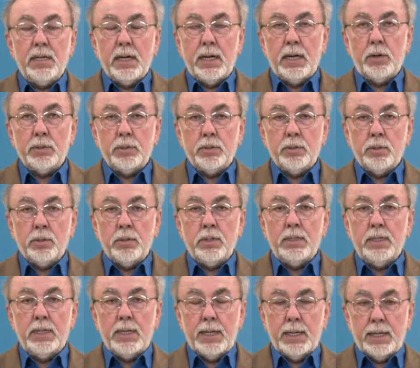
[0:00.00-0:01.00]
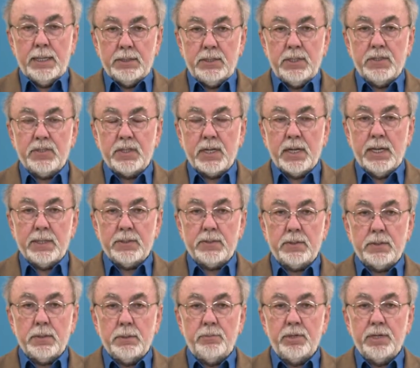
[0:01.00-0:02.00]
I will
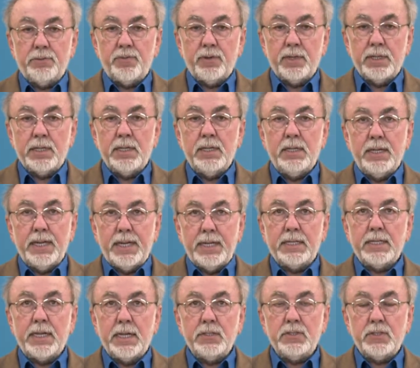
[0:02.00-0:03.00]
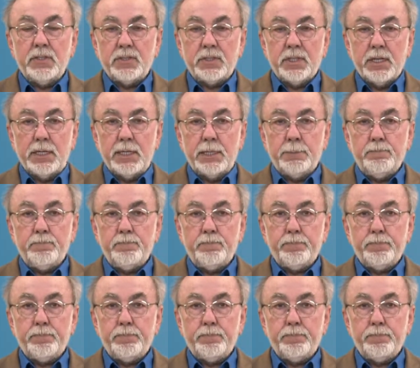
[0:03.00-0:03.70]
discuss briefly a case study.